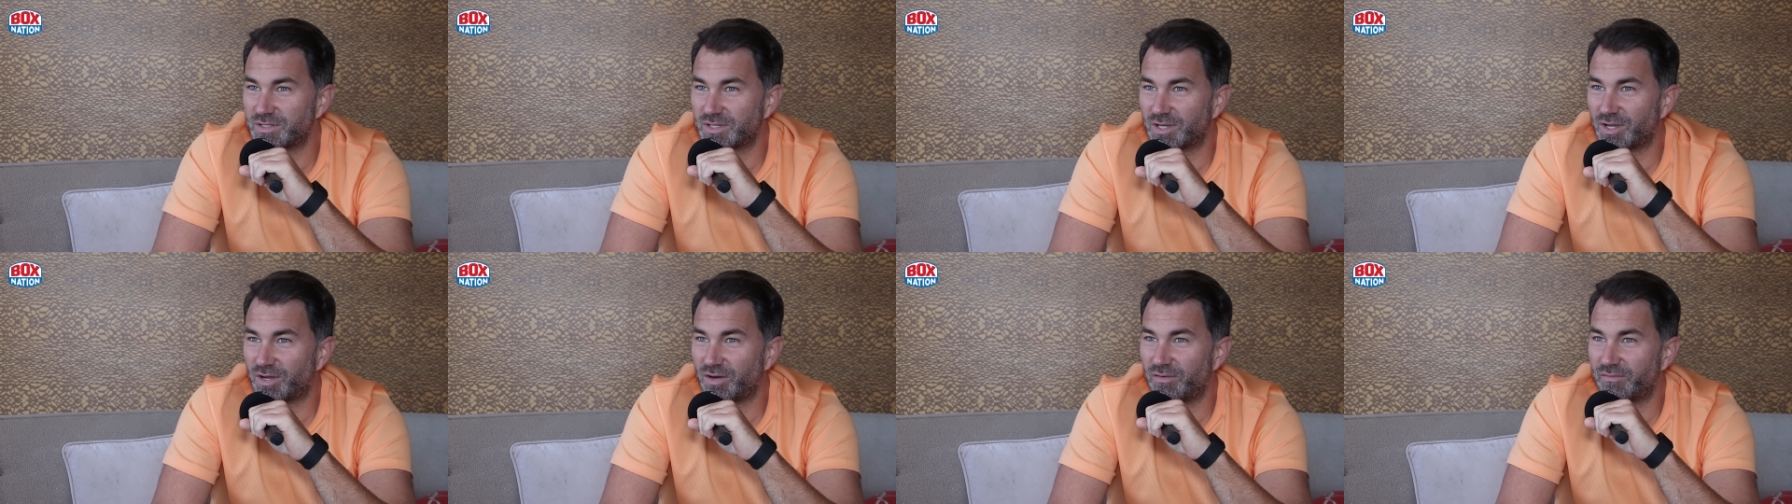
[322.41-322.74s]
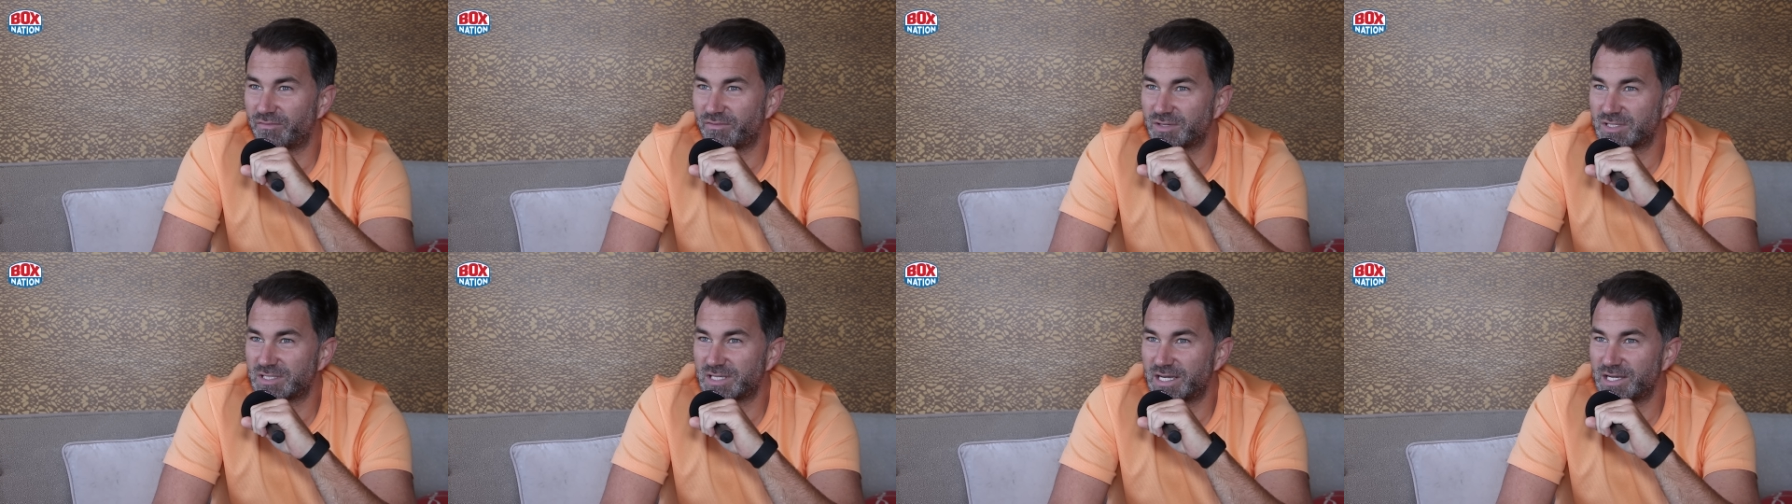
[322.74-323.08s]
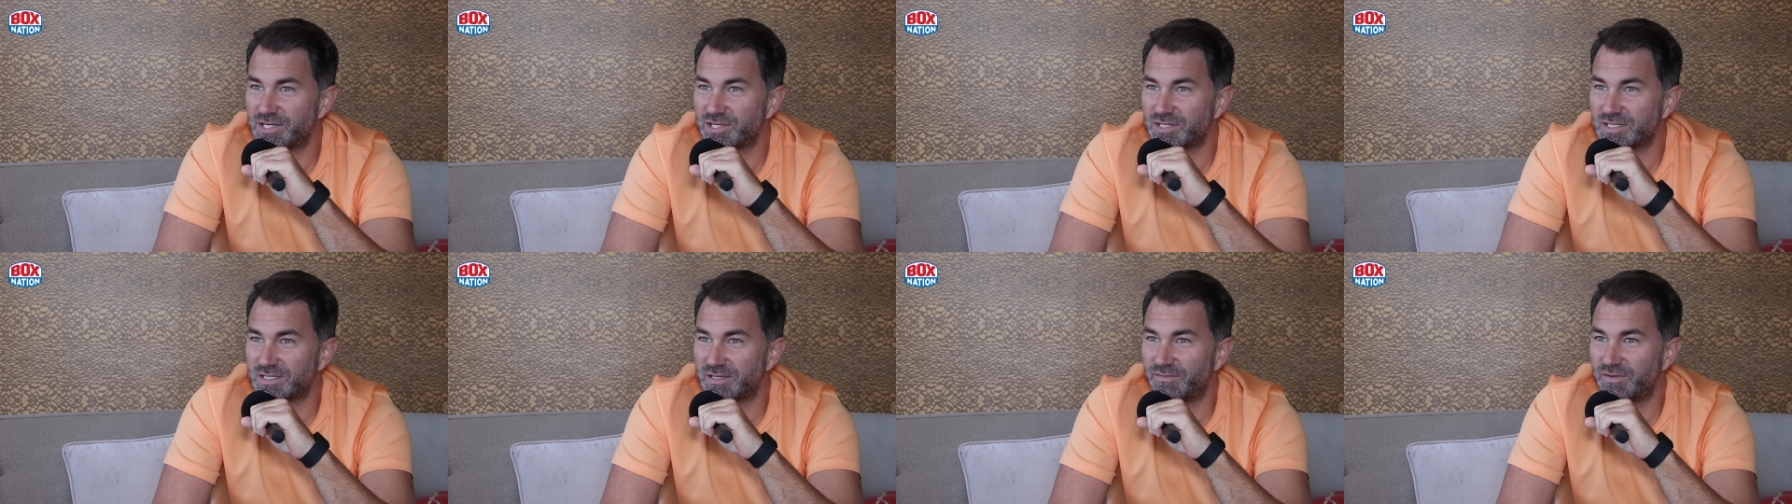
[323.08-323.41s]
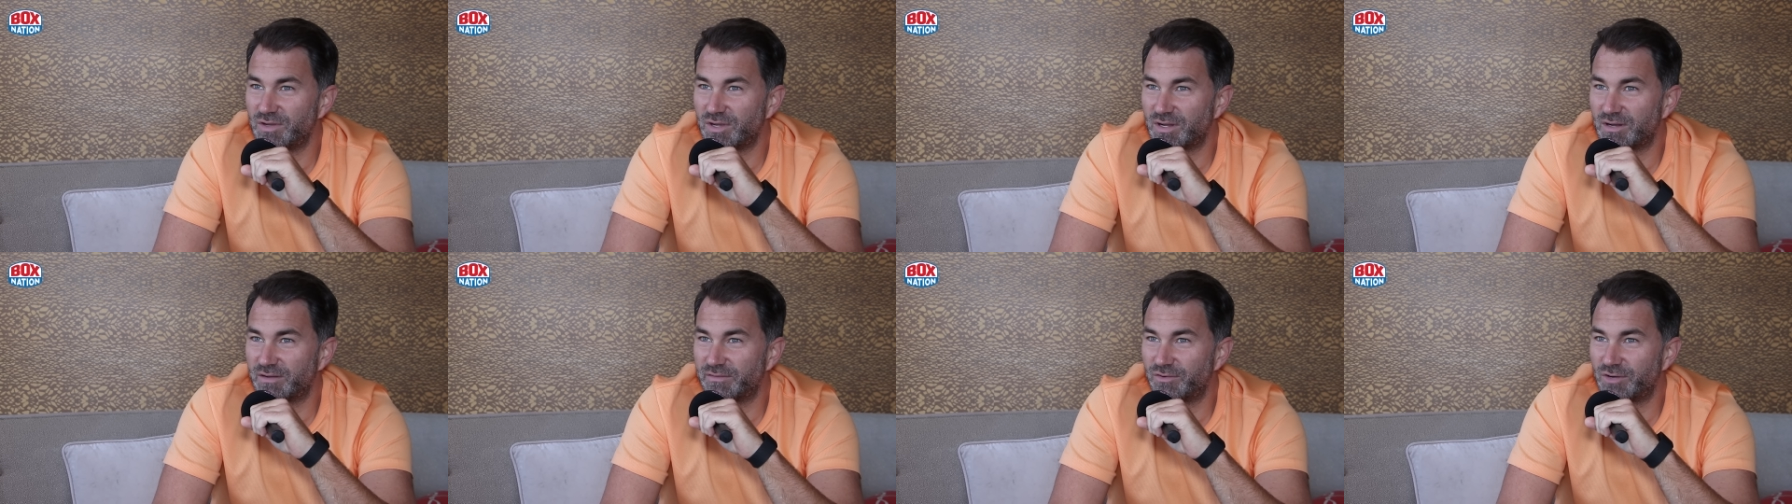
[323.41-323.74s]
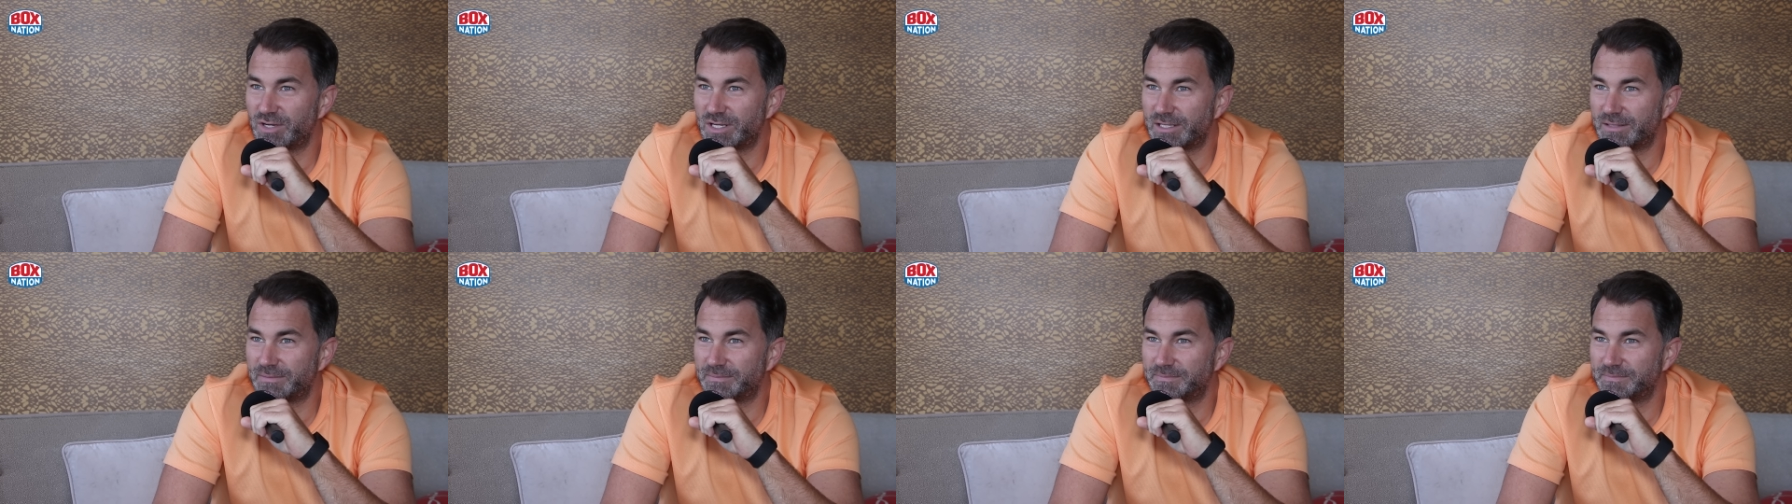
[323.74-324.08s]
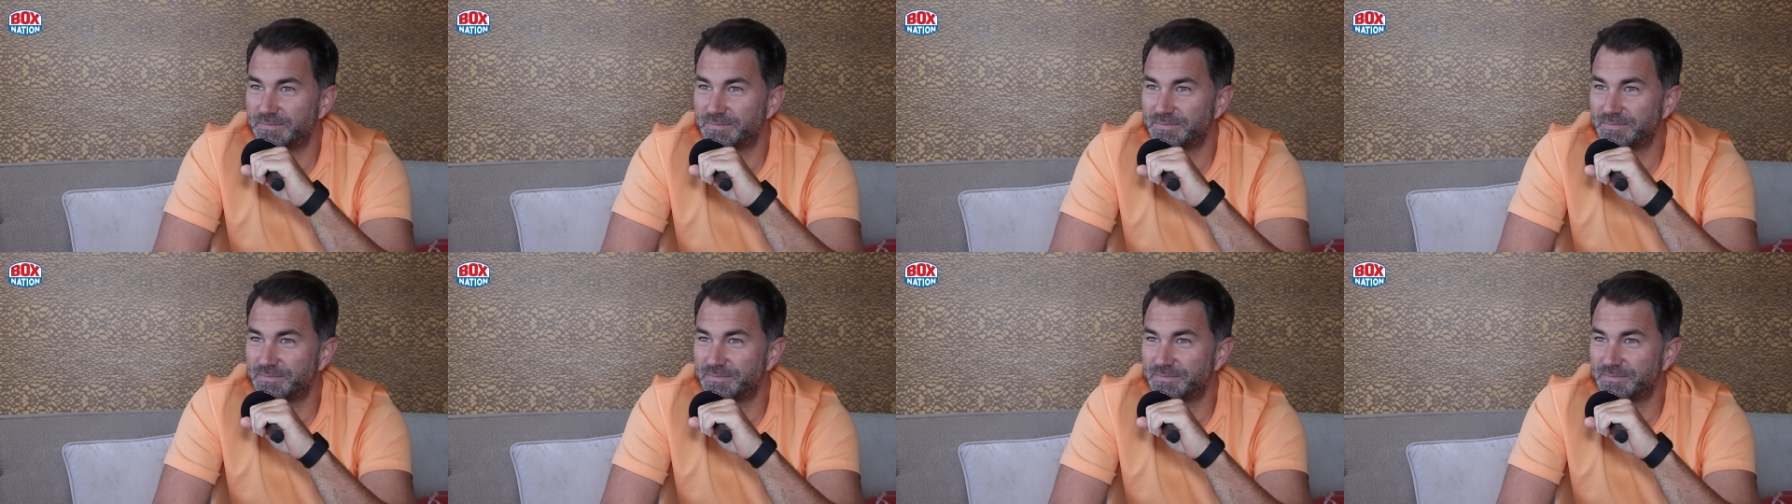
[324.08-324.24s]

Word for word: and confrontations if you can avoid it.